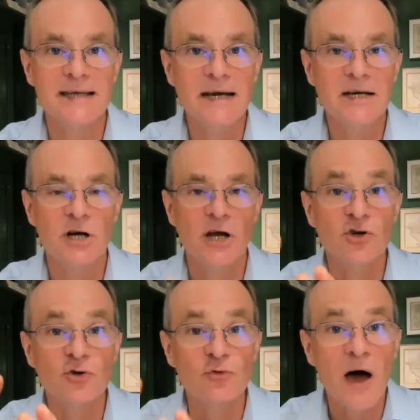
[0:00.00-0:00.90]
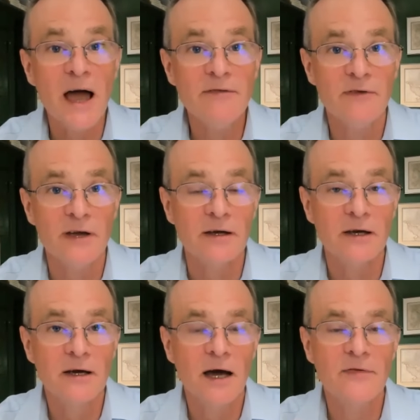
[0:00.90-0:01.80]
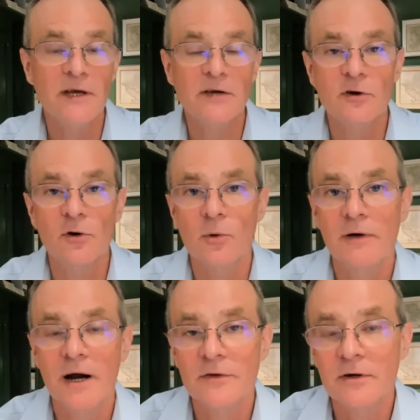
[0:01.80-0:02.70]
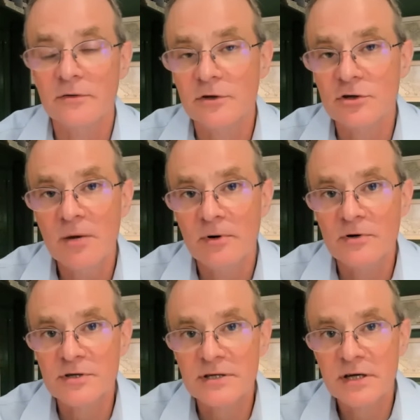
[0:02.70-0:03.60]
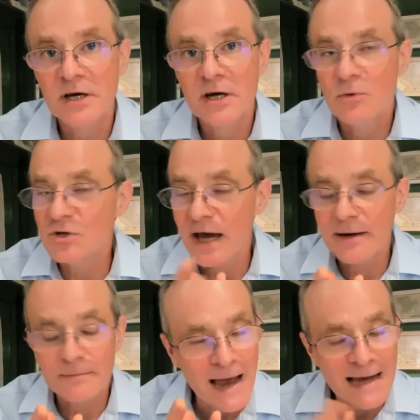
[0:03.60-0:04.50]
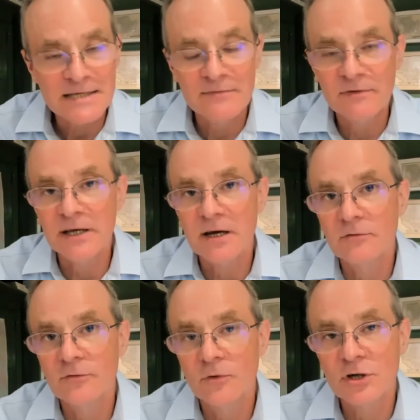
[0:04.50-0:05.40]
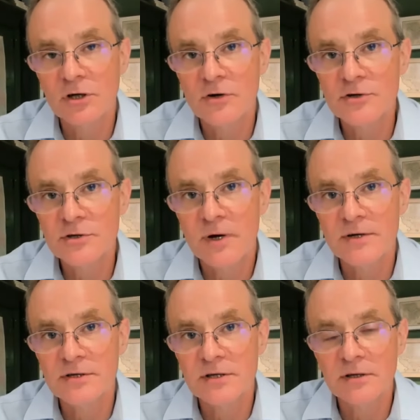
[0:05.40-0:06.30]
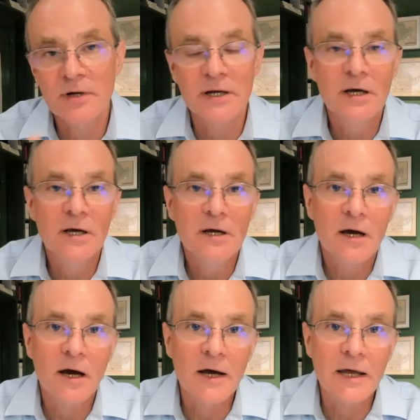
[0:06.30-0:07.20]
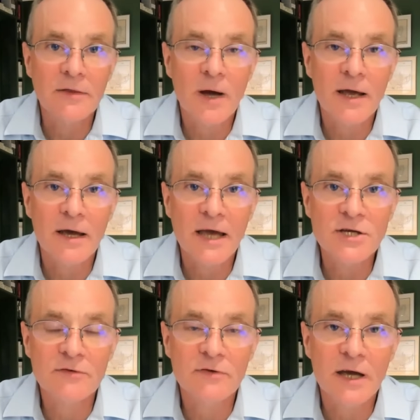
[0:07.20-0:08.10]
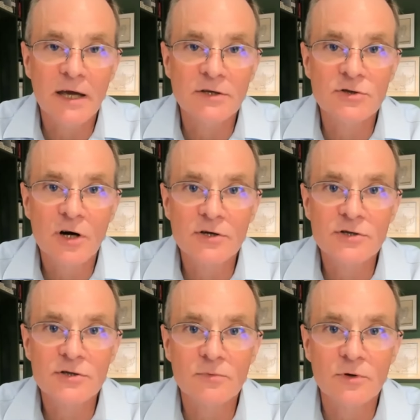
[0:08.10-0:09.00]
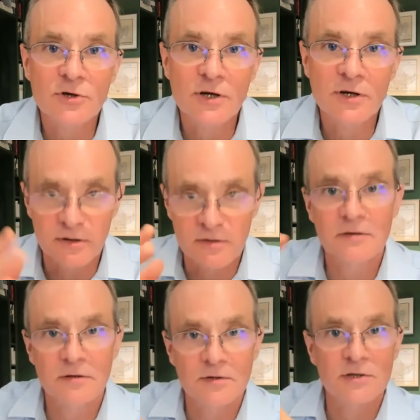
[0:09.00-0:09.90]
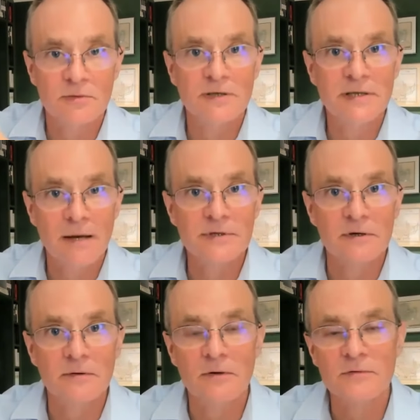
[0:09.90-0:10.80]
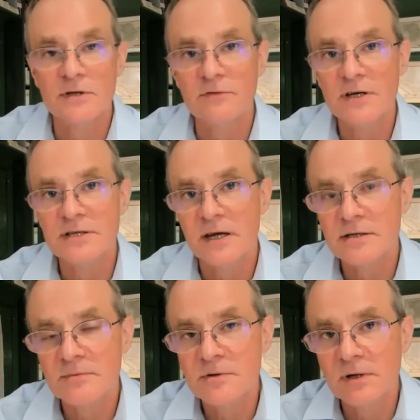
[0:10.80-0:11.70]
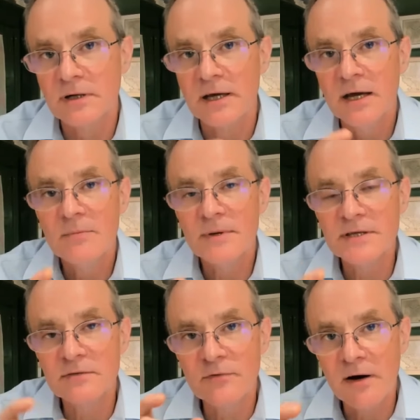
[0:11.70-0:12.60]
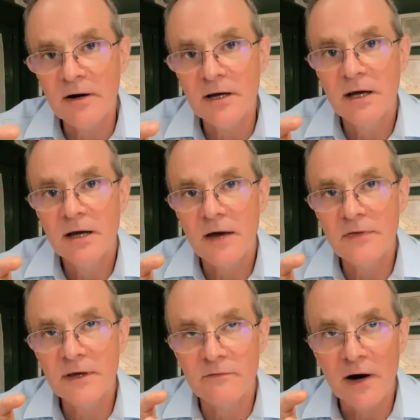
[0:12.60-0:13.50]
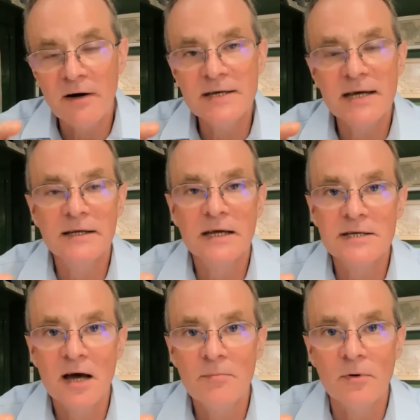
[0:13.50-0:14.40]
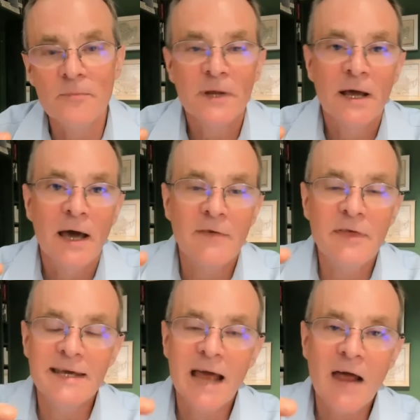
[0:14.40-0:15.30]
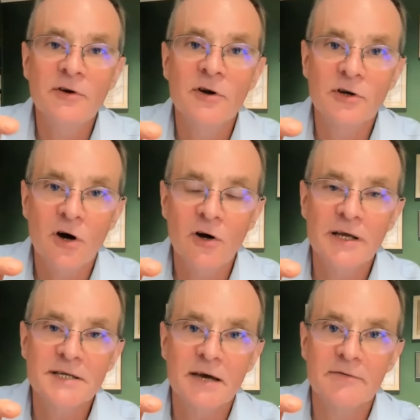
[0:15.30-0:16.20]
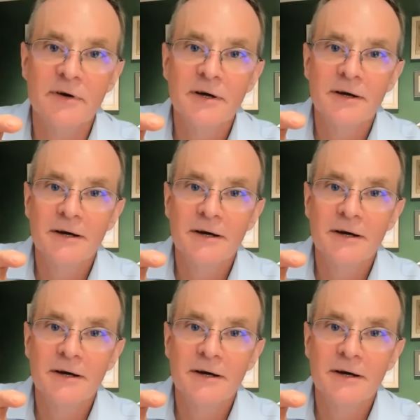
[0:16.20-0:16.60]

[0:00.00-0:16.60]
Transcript: center and driving, I think, in the Uruguay round, the, the trade process, which had massively unfortunate consequences, including uh, in the way HIV AIDS drugs were treated. And there were some attempts to obviously fix that subsequently. But that's a very, I think, very telling example. And I think Katherine and her colleagues have